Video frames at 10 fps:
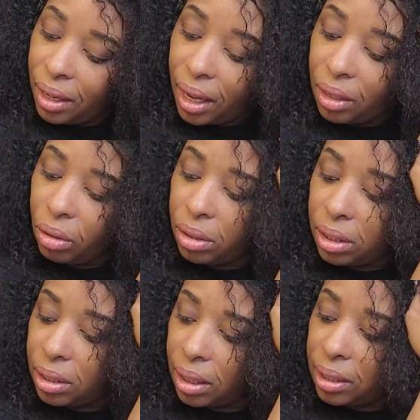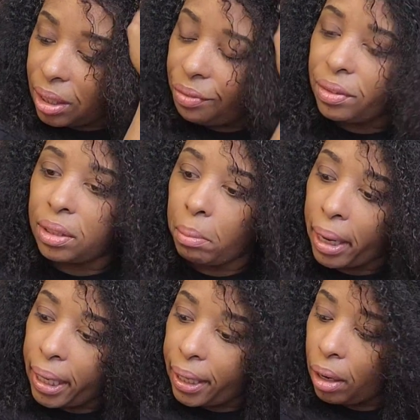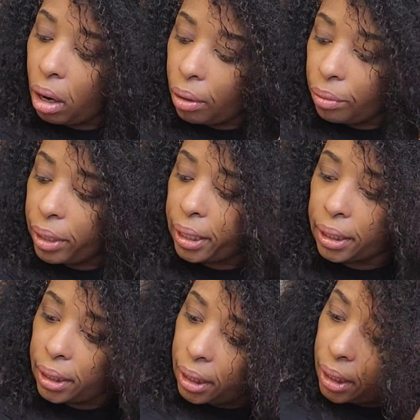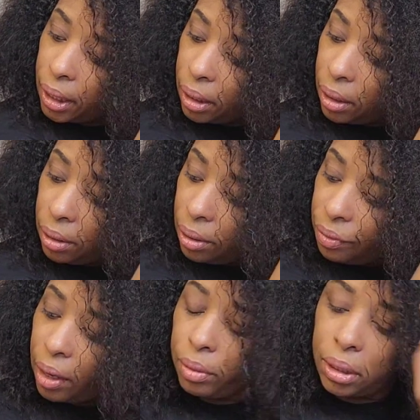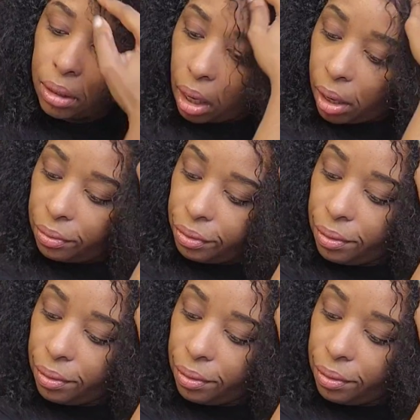I notice a difference in my hair already. Very soft.